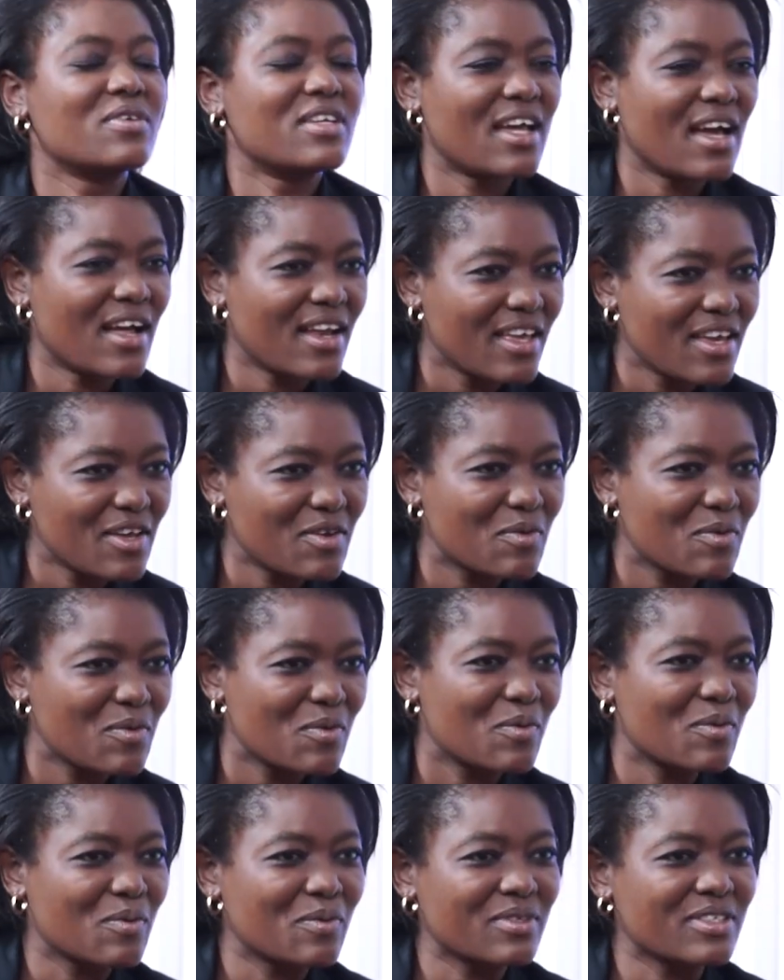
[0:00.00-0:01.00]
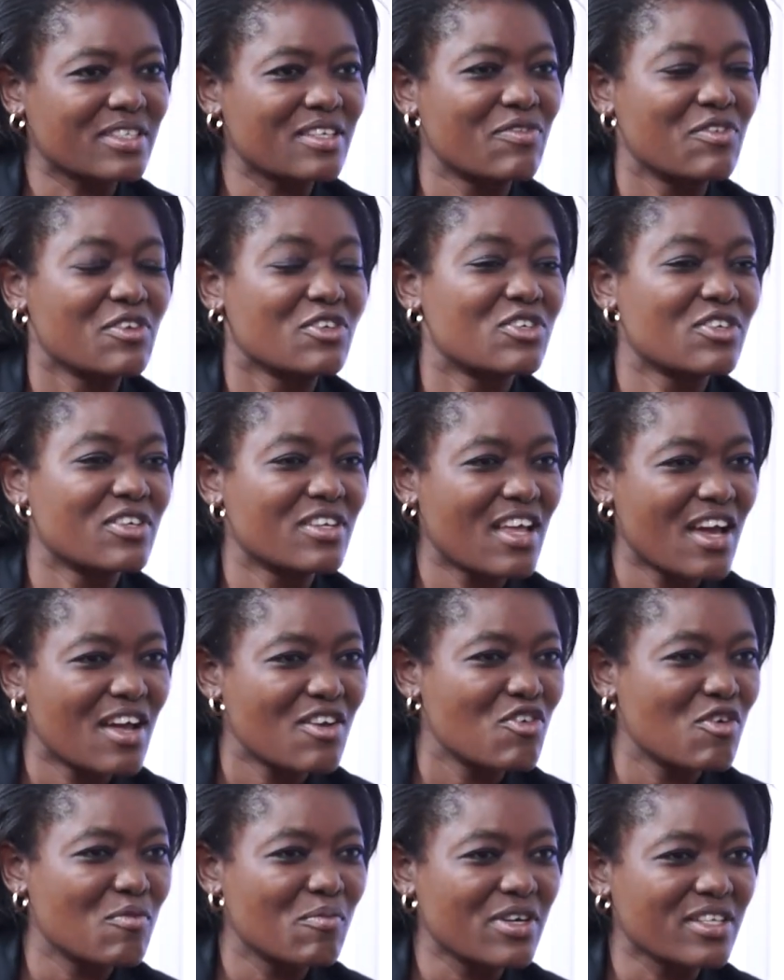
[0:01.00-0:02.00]
kundale tu definition ya
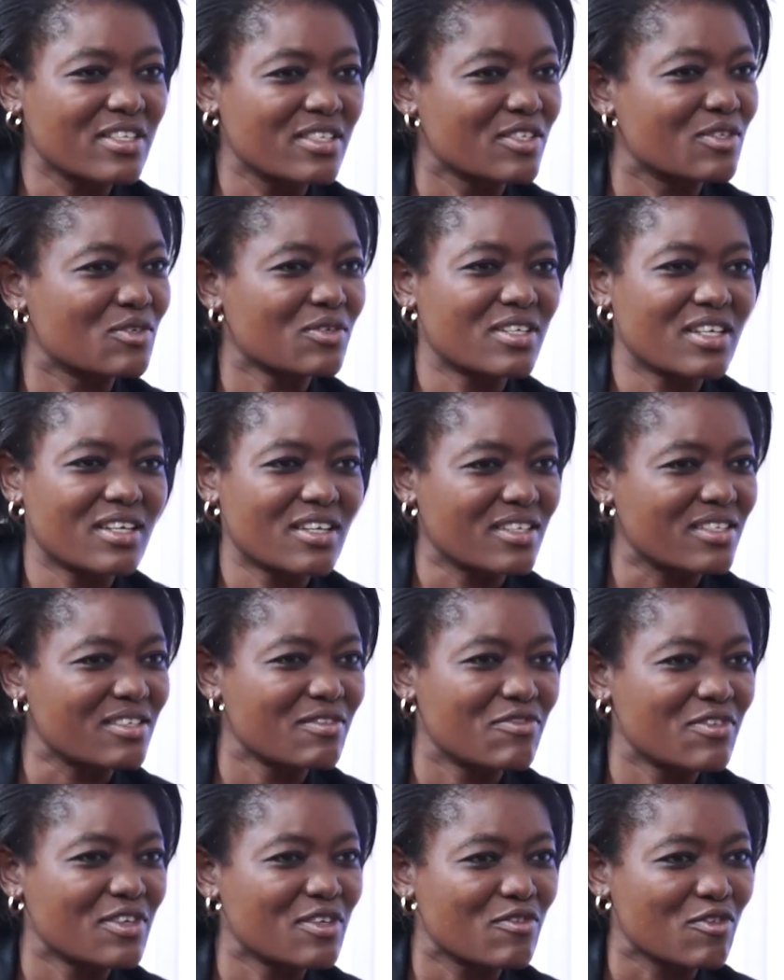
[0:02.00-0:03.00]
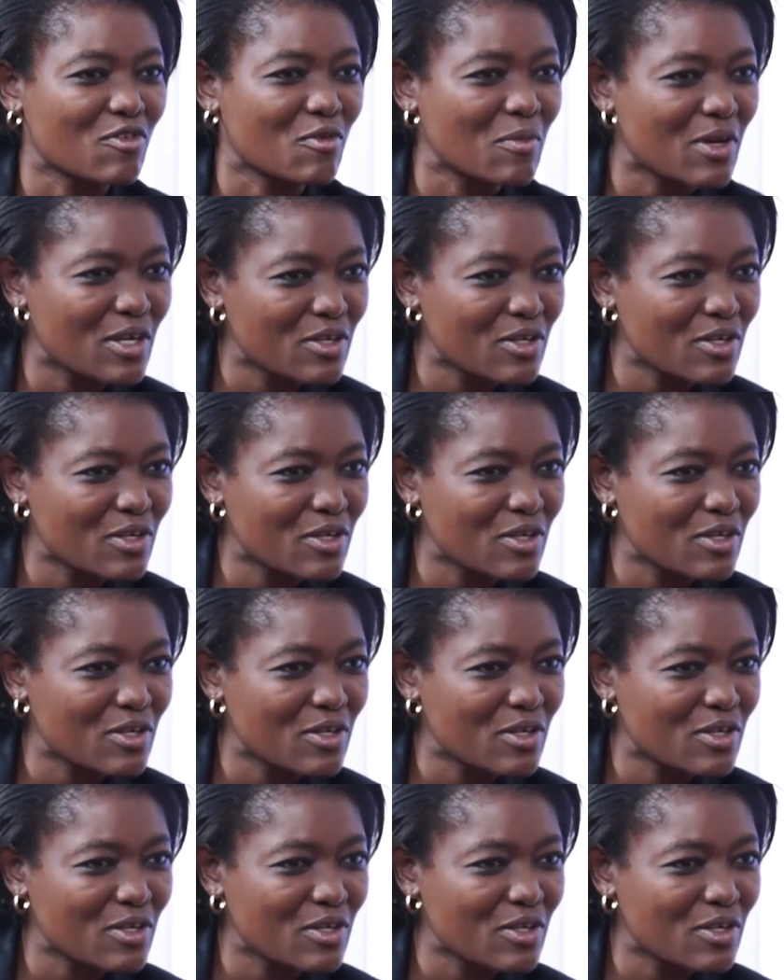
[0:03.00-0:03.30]
normal it's totally different from